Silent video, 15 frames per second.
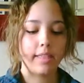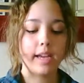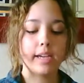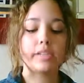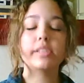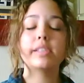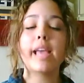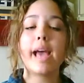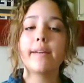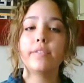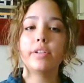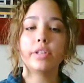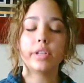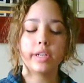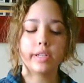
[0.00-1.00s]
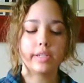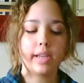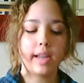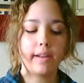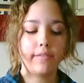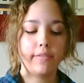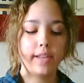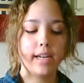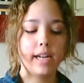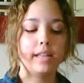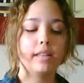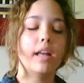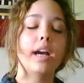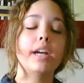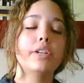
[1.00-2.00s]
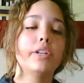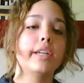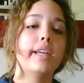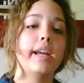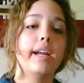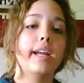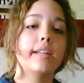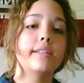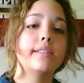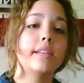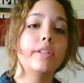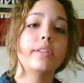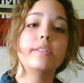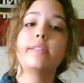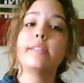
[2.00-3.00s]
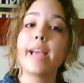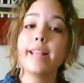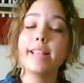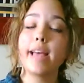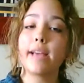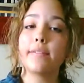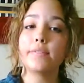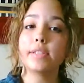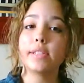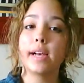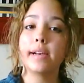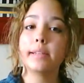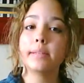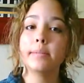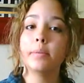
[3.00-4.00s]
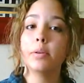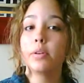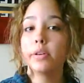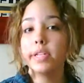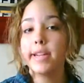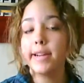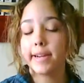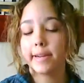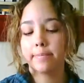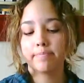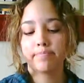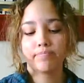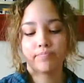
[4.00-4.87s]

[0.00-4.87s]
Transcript: They are scavengers and feed on larger carrion such as dead livestock or deer.